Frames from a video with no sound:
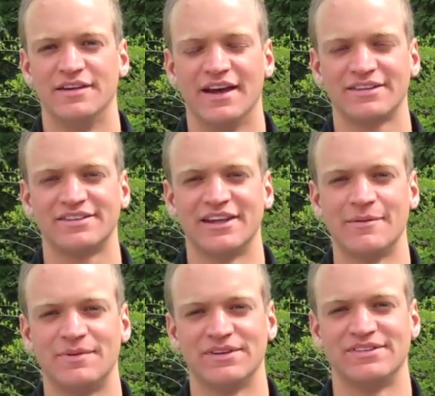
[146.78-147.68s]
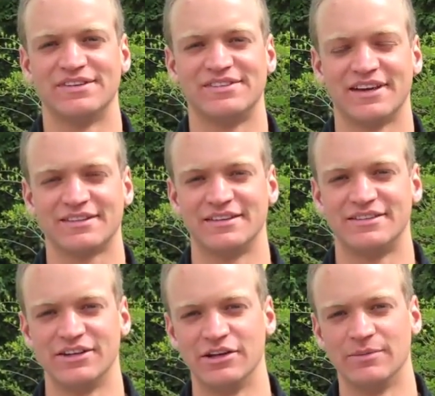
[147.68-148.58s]
The next step is to stick
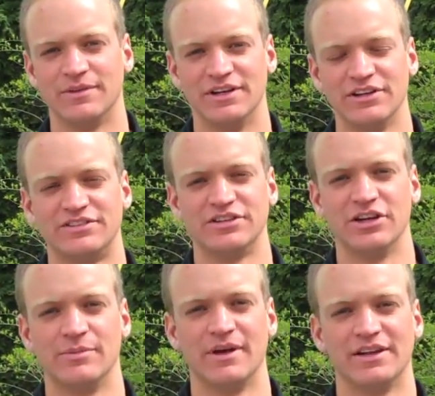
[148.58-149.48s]
the new tube